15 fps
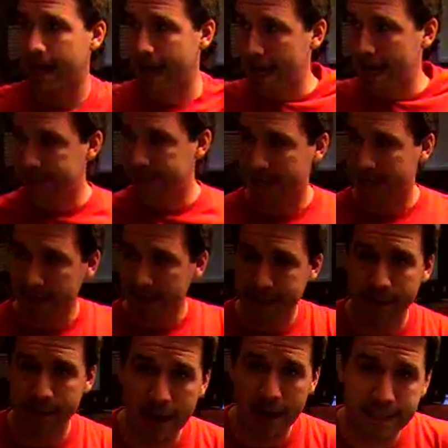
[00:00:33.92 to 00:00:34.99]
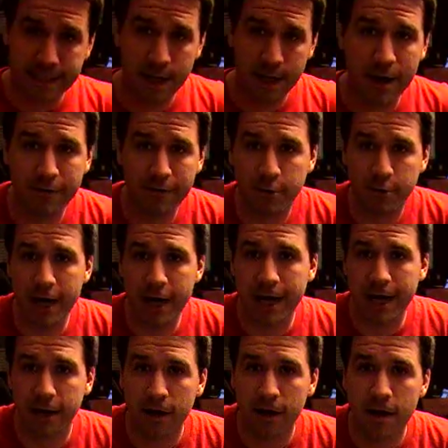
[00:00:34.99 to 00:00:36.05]
And Sidney Rice ended up having a great
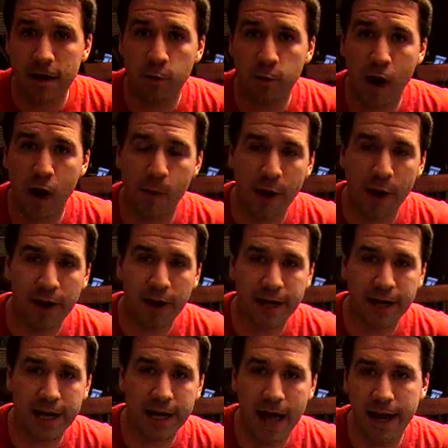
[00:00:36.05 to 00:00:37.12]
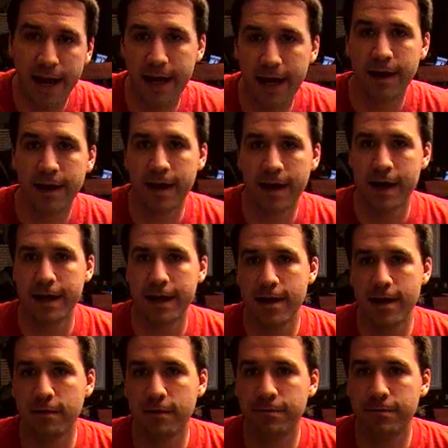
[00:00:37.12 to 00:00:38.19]
year while Berrian kind of, you
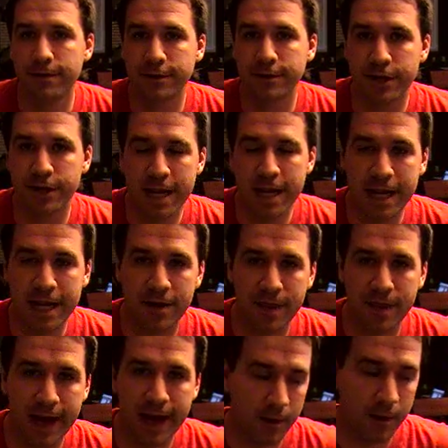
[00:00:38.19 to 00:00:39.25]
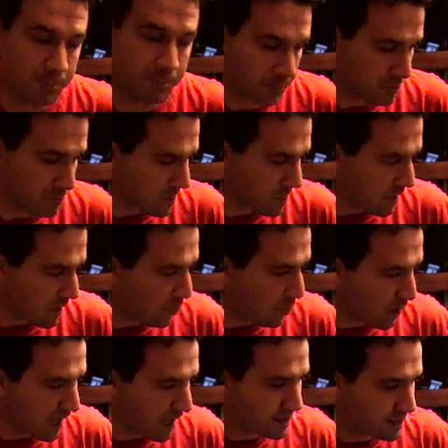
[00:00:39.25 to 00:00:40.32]
know, filtered in here and there.
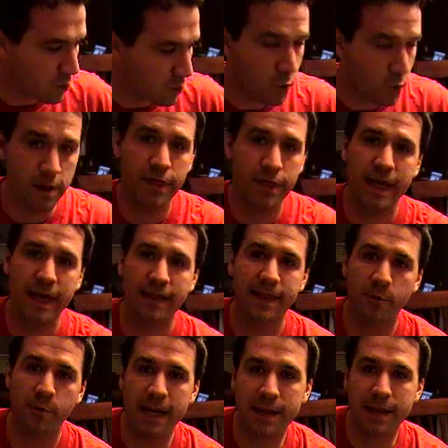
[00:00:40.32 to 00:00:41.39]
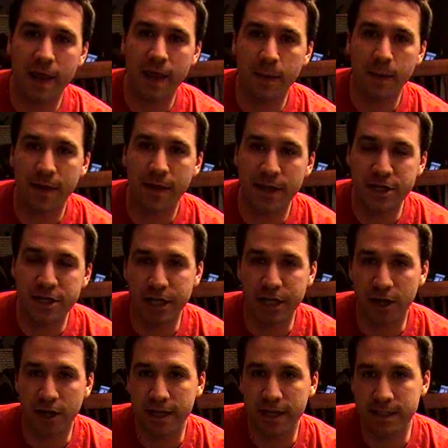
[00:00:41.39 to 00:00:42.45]
But one thing that we need to think about this
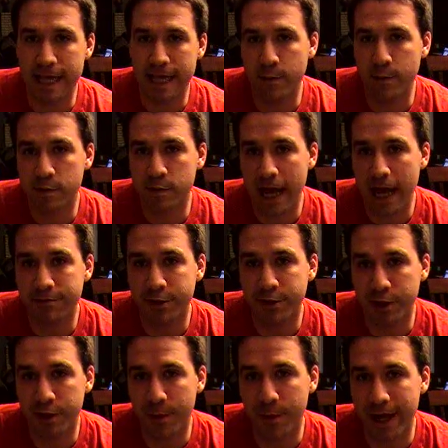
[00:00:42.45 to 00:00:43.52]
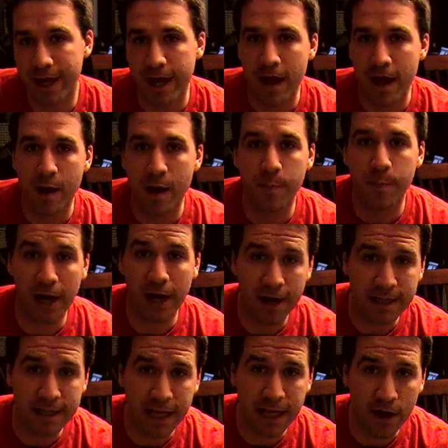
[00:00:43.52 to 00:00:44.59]
year is the tables have turned a bit.
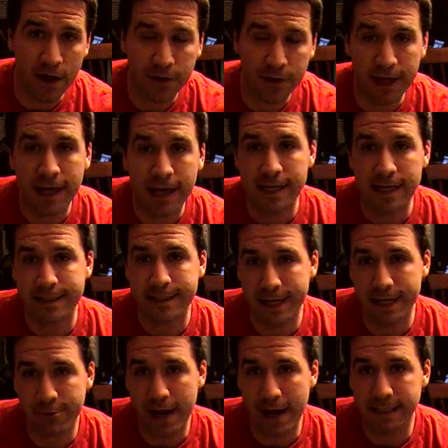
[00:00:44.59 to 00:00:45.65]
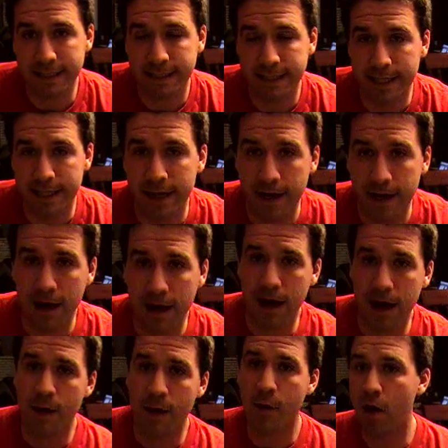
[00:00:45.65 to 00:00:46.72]
Berrian's healthy, Sidney Rice isn't.
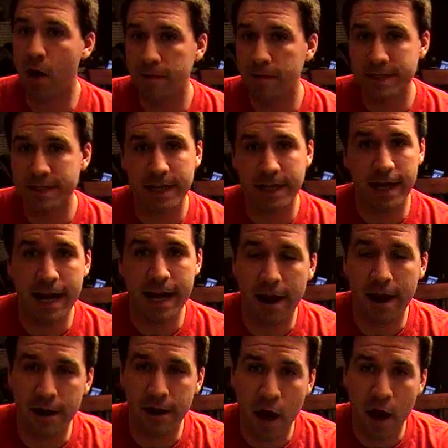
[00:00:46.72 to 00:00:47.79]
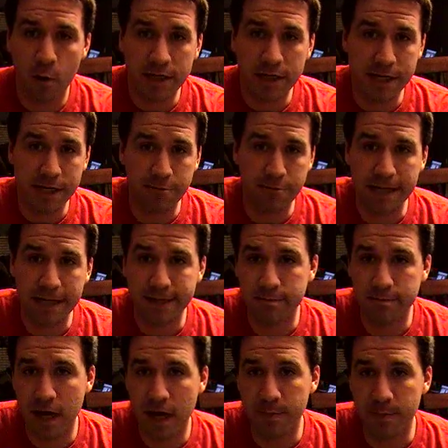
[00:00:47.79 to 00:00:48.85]
All of a sudden, out of nowhere, Sidney Rice
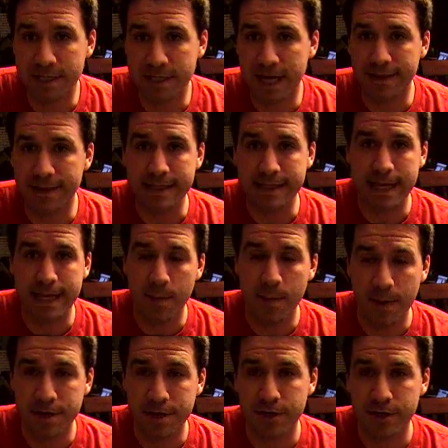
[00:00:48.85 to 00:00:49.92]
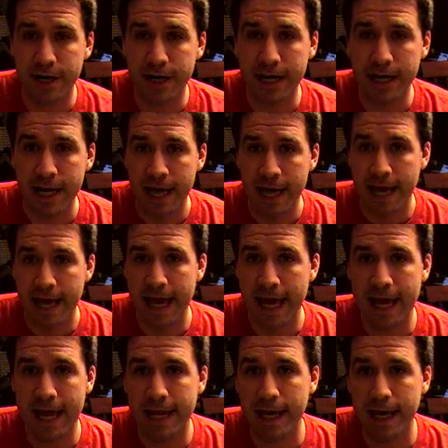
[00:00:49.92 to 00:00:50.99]
comes up and he's got this hip injury.
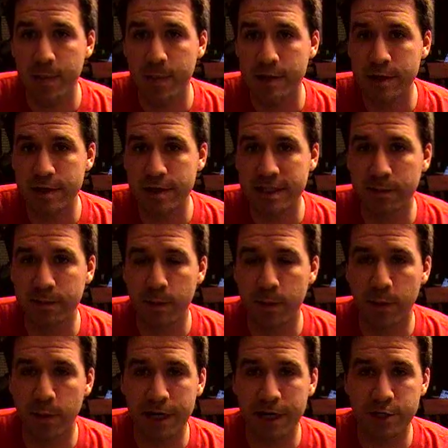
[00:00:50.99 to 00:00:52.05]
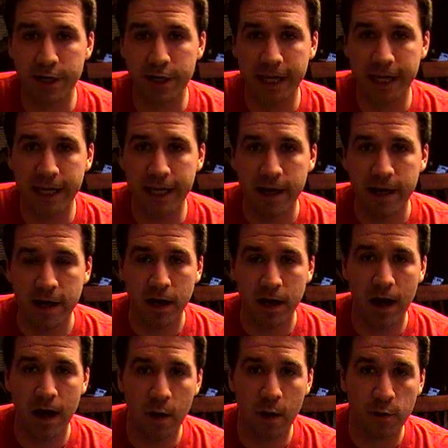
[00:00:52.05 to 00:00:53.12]
And hip injuries seem to be pretty tricky
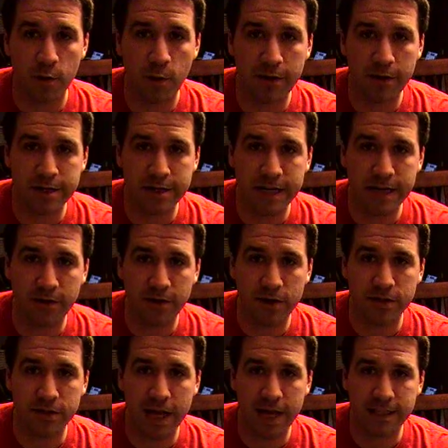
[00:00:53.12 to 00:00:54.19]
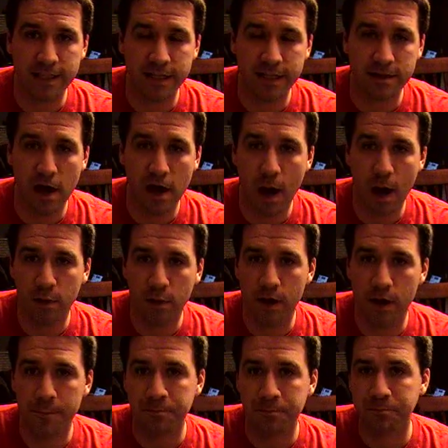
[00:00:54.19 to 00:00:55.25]
with wide receivers, as it does hobble
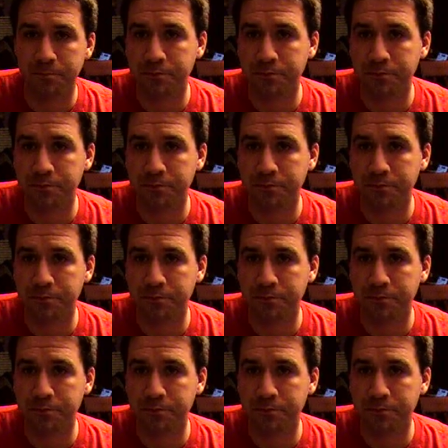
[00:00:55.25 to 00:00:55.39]
them.